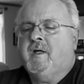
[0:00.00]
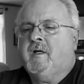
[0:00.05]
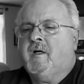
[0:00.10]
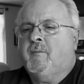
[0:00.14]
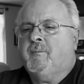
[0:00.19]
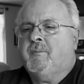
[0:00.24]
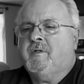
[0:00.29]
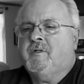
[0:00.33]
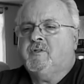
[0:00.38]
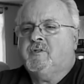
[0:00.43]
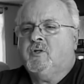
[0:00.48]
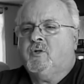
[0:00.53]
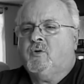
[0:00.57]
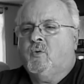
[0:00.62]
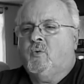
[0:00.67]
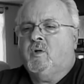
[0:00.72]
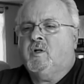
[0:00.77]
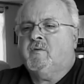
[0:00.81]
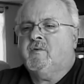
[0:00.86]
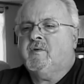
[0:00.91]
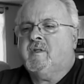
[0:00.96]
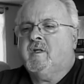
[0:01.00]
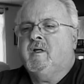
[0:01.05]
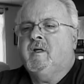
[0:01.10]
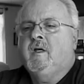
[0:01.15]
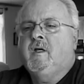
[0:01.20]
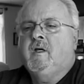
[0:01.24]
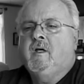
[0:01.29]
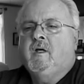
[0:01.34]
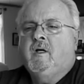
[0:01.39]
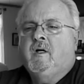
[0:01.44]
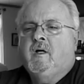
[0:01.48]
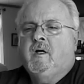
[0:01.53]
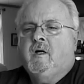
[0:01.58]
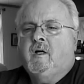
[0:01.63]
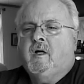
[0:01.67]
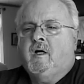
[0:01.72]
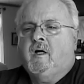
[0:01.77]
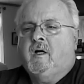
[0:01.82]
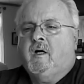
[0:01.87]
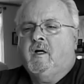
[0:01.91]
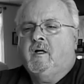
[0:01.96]
Paint Company used to call everything,
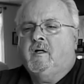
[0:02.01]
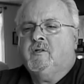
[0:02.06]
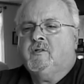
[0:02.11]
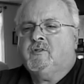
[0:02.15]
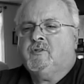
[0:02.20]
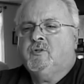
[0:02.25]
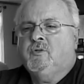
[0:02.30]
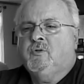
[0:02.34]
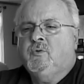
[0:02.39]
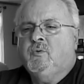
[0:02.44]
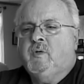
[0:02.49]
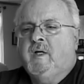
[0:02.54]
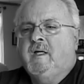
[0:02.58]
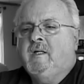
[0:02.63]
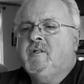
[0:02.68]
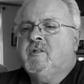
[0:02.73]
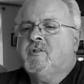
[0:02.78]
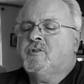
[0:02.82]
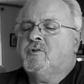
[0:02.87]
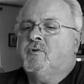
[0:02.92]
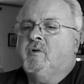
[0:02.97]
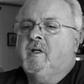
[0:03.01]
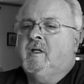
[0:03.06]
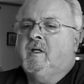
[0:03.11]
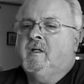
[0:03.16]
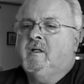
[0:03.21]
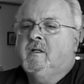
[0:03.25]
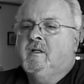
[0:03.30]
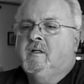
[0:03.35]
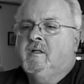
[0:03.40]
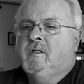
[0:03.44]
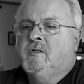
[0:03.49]
uh, to industry.